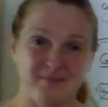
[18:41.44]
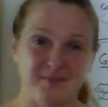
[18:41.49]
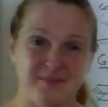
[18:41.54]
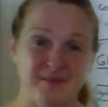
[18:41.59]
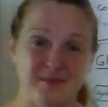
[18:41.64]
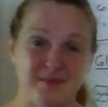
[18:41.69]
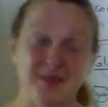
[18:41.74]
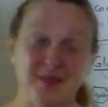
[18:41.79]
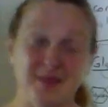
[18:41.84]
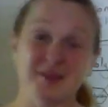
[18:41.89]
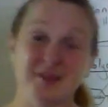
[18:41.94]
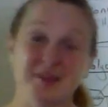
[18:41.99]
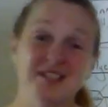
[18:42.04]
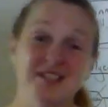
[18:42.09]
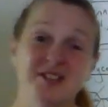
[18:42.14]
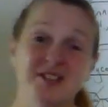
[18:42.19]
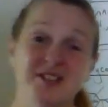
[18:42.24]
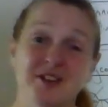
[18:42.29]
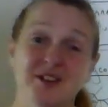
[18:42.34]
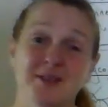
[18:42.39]
And then we get
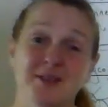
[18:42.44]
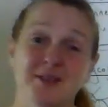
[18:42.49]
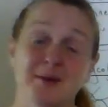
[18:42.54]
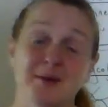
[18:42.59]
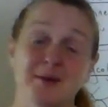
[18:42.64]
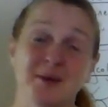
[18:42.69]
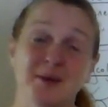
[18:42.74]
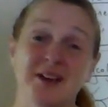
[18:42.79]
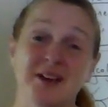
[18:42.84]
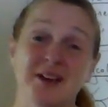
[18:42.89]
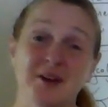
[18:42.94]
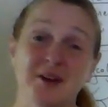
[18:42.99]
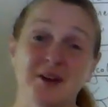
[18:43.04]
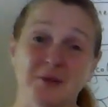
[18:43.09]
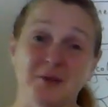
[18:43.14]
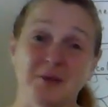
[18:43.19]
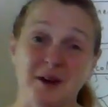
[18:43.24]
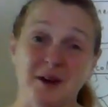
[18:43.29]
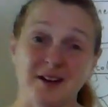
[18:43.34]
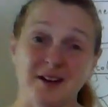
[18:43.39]
to talk about what can go
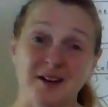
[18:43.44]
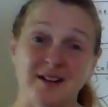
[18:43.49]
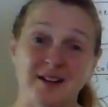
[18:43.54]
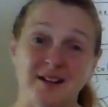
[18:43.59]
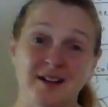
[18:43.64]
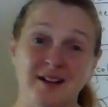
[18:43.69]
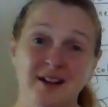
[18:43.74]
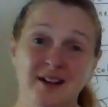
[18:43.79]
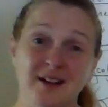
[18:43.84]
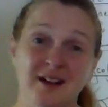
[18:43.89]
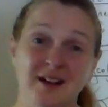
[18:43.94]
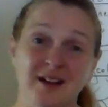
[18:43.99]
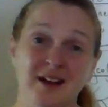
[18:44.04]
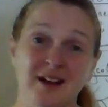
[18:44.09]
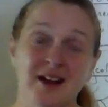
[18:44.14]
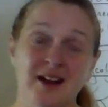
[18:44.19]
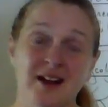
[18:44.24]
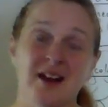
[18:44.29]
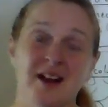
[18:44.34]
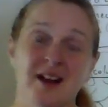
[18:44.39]
wrong.
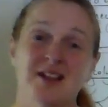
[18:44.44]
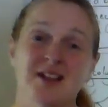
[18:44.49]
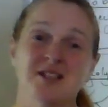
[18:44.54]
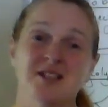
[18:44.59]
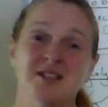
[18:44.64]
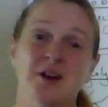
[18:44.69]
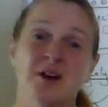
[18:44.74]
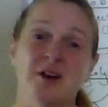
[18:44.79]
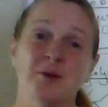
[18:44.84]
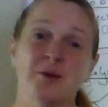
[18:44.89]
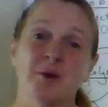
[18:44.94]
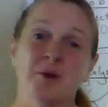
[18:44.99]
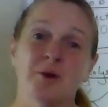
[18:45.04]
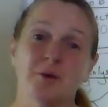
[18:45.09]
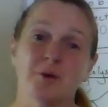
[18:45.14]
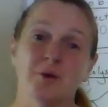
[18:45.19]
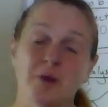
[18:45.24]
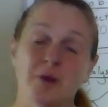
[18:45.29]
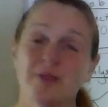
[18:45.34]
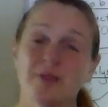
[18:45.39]
So,
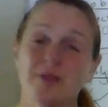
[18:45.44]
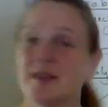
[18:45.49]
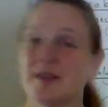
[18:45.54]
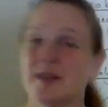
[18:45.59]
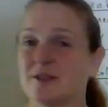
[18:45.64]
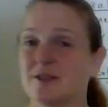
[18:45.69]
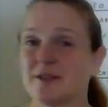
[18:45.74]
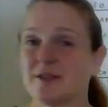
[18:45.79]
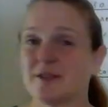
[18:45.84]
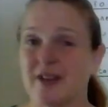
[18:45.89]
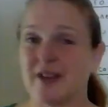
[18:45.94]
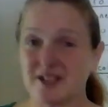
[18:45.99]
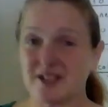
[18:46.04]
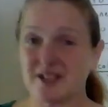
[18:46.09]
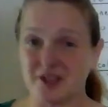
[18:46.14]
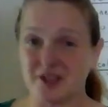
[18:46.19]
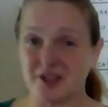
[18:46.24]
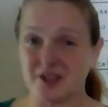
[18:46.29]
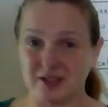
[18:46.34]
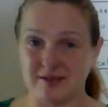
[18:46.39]
what if I don't have
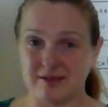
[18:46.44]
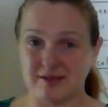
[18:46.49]
oxygen?